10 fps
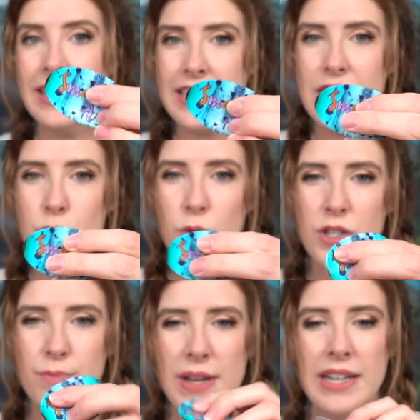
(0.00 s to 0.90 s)
These
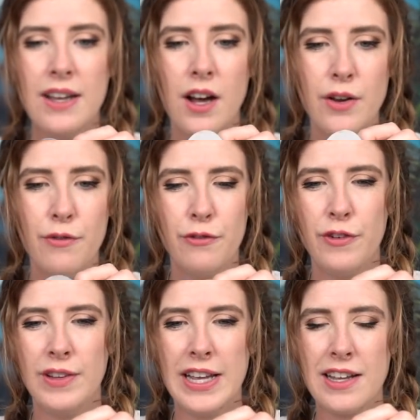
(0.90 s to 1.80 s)
wouldn't be kind of
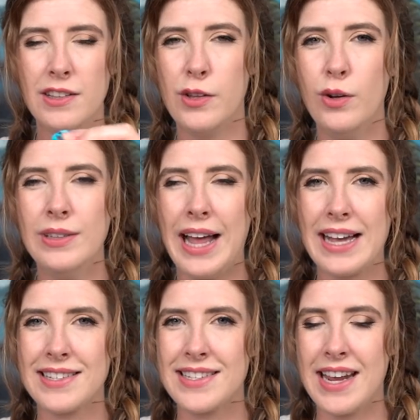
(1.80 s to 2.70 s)
like
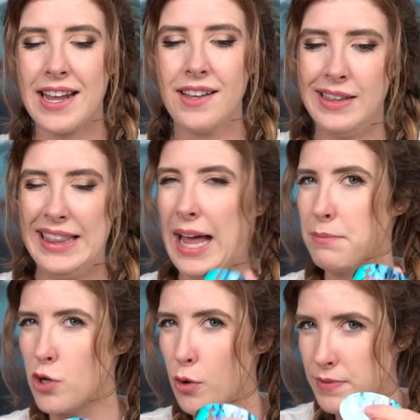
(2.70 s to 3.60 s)
long-lasting
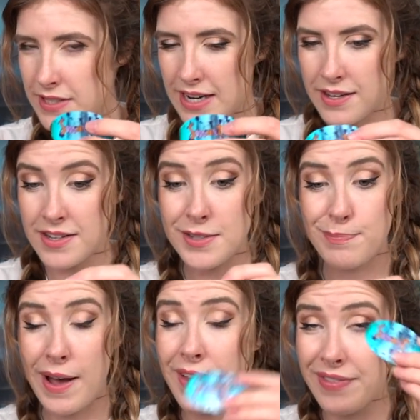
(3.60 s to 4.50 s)
laptop stickers,
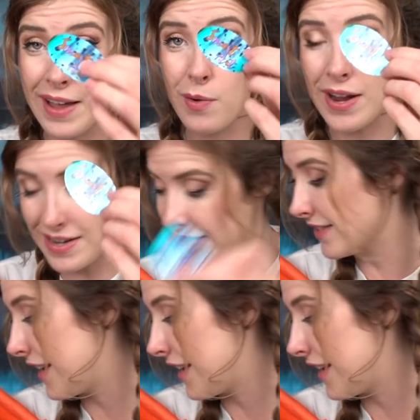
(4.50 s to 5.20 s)
but they're quite nice